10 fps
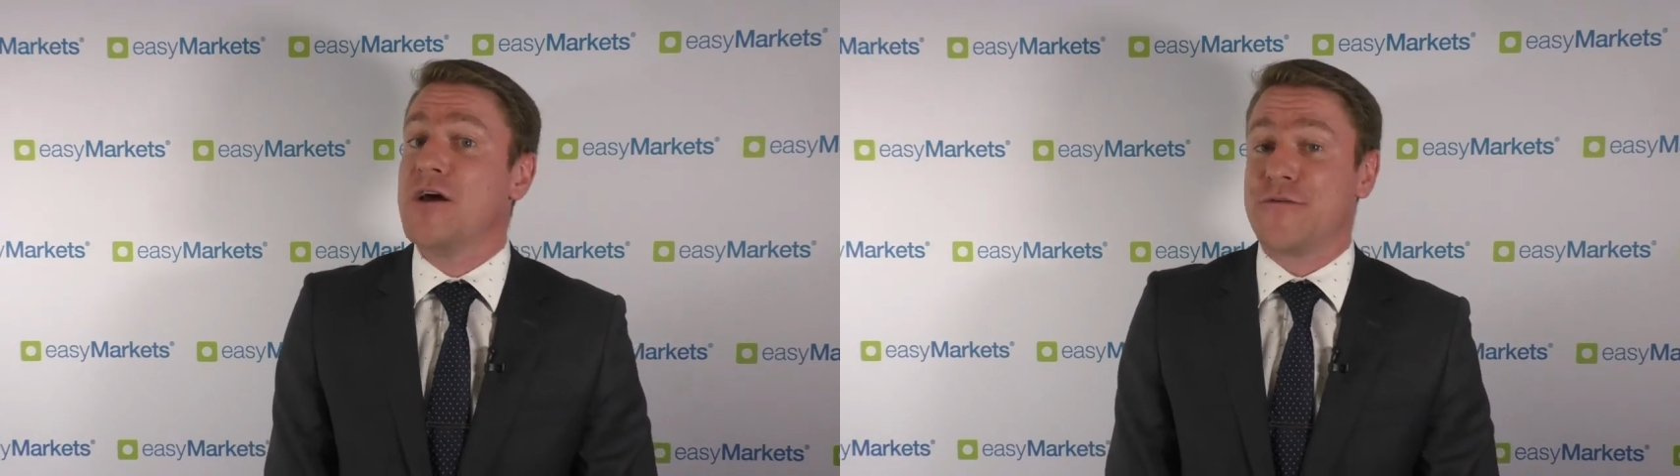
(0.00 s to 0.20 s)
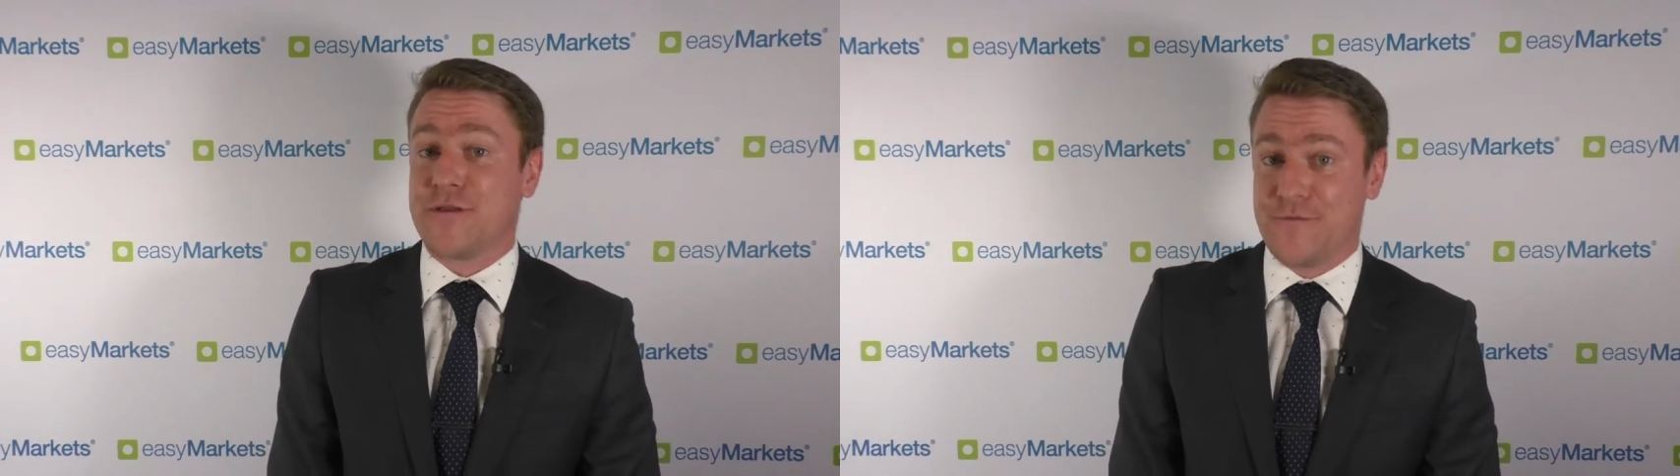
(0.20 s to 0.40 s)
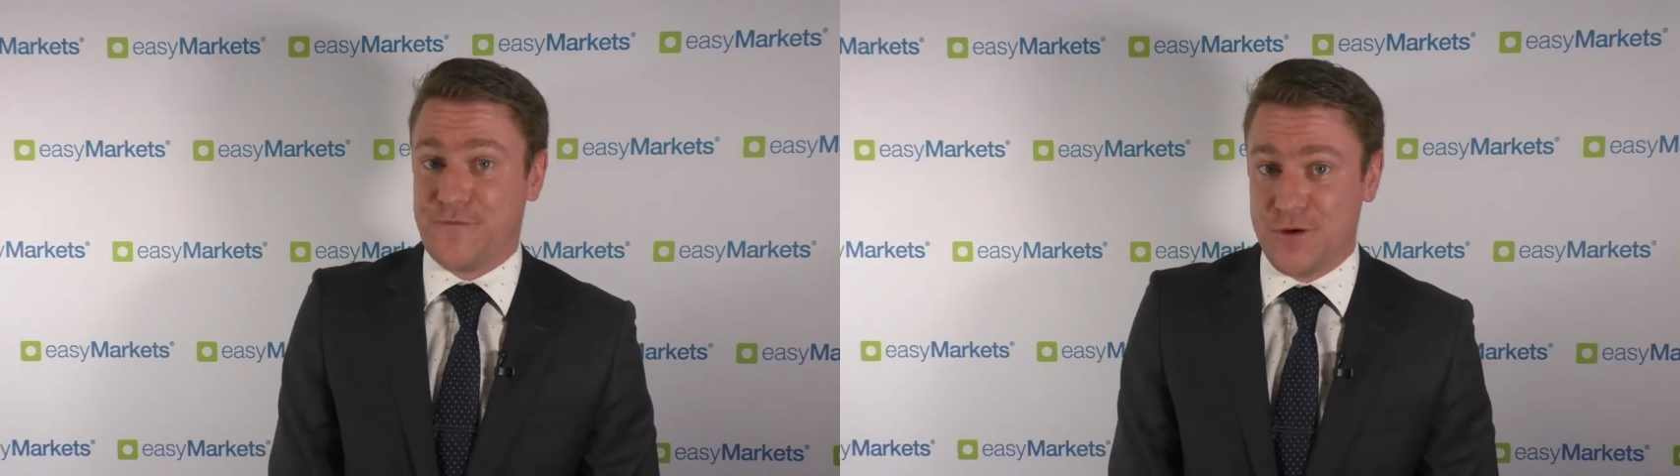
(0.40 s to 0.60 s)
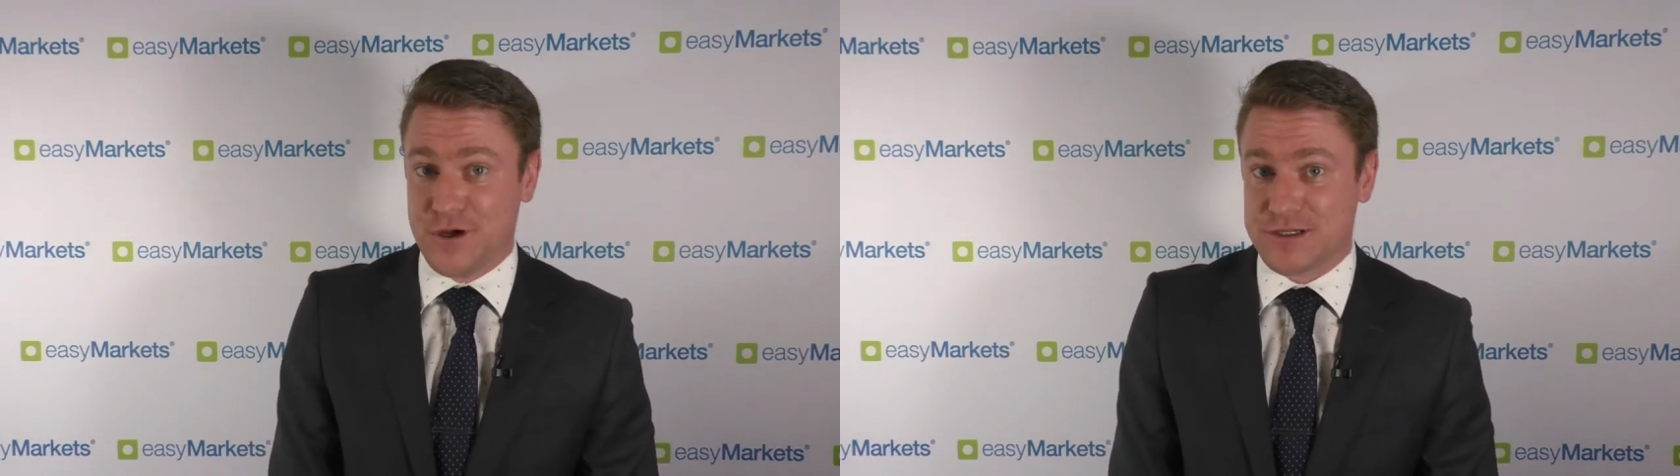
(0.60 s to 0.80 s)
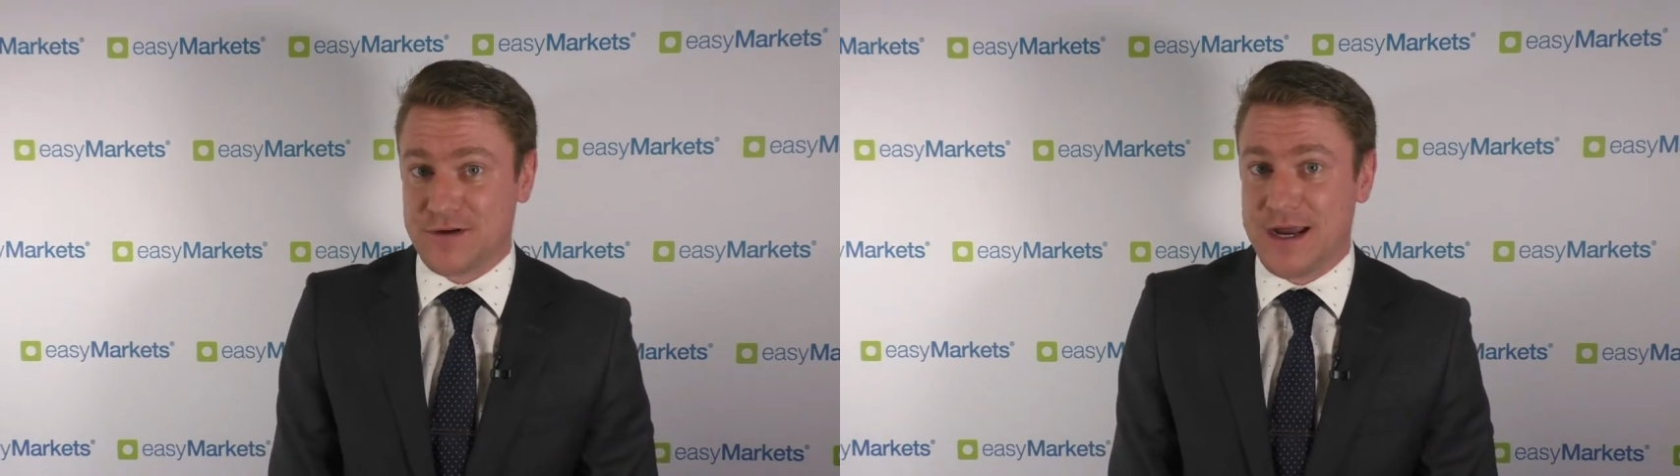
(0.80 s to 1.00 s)
for the
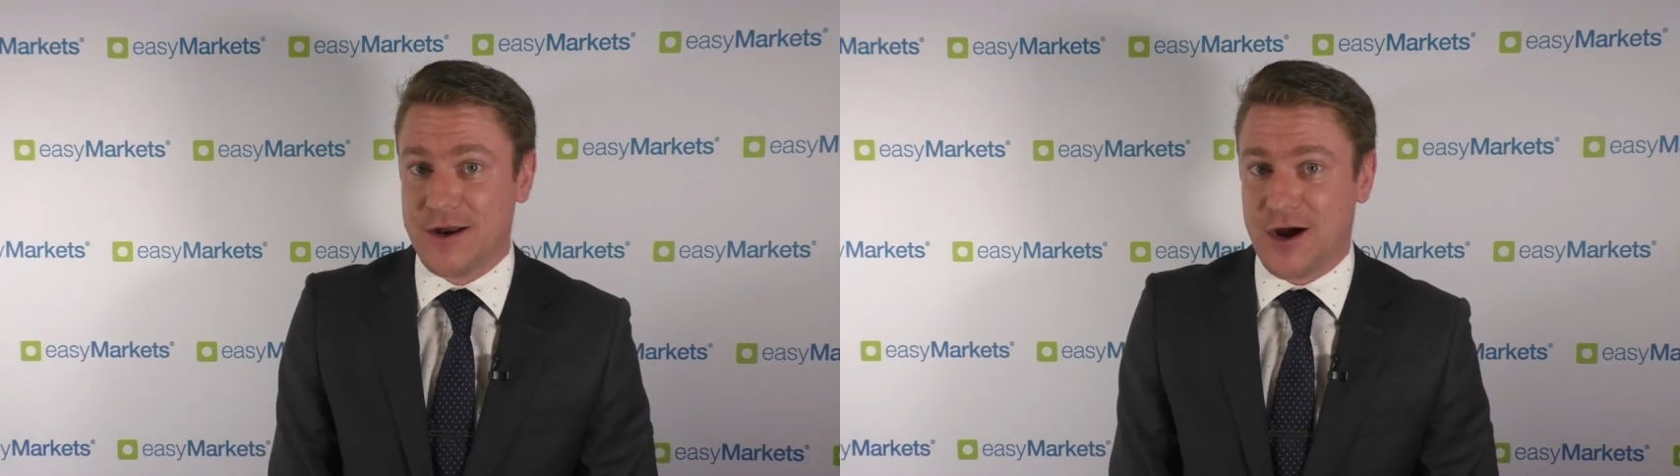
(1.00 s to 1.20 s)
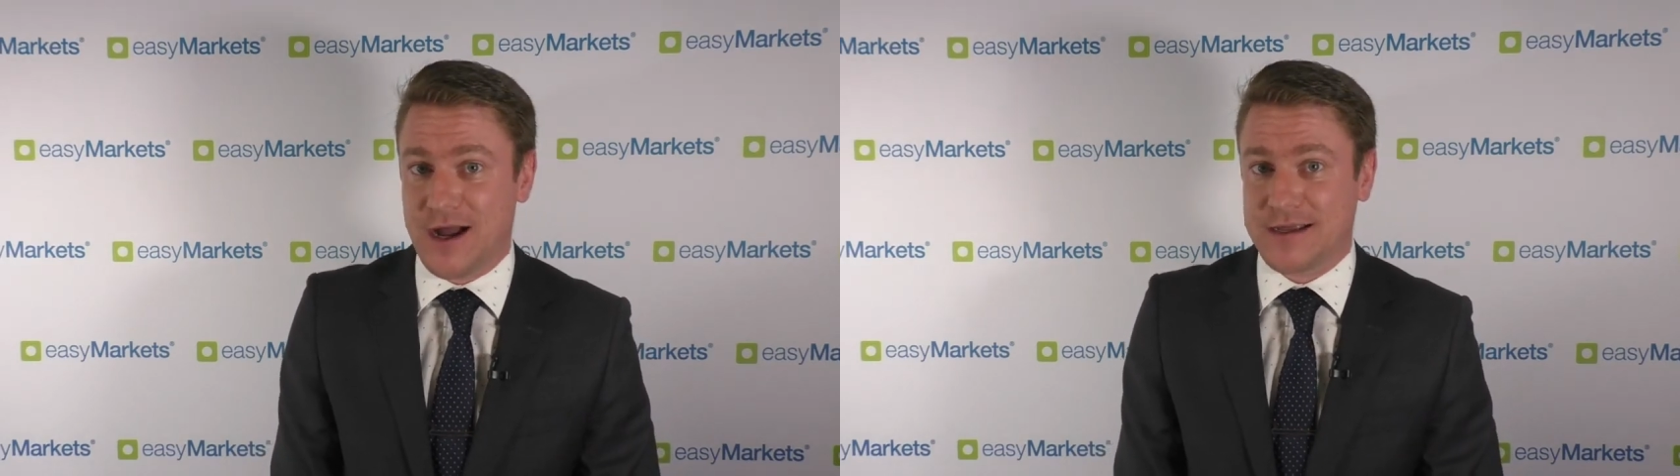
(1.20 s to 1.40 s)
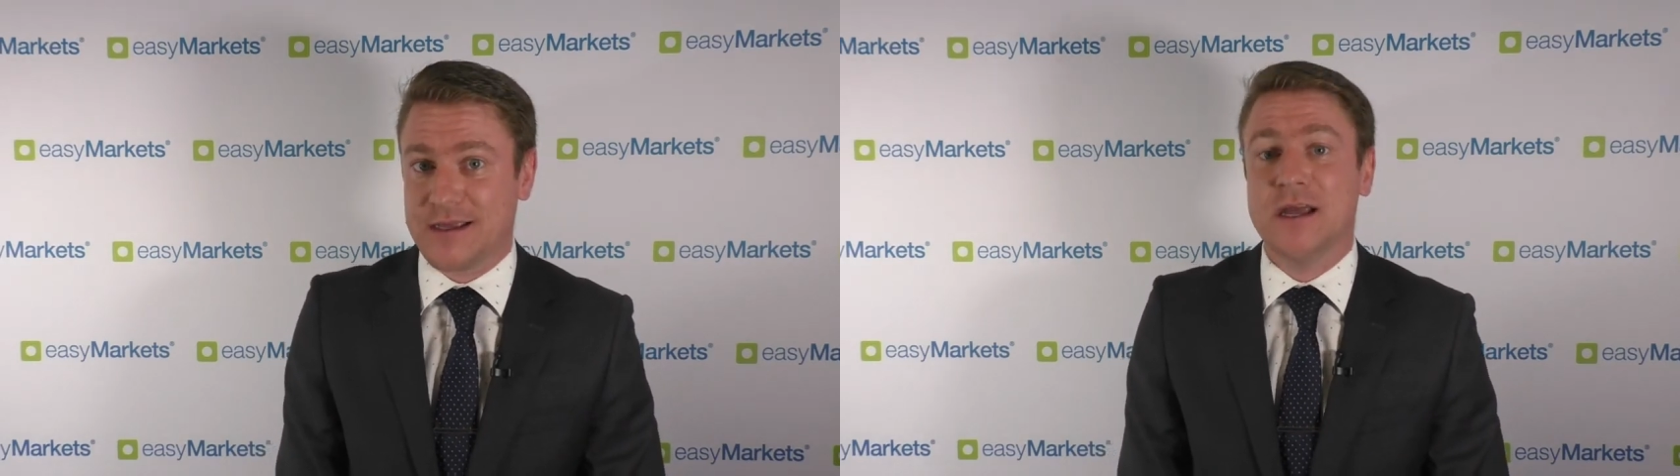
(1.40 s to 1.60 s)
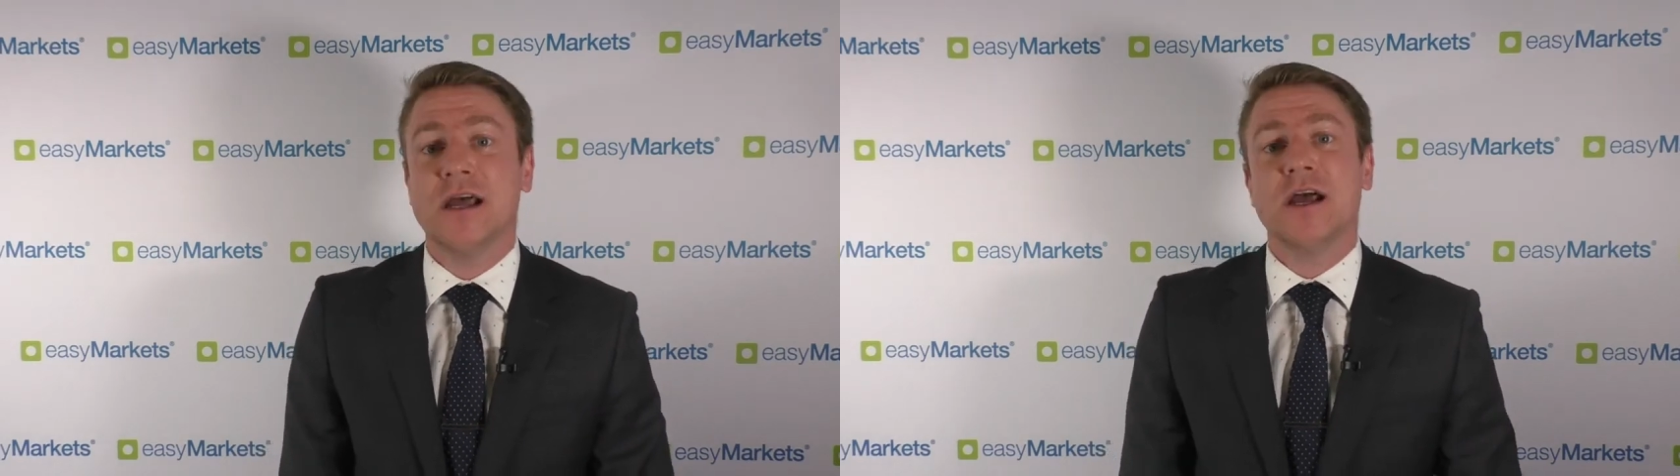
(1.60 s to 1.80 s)
first rate hike.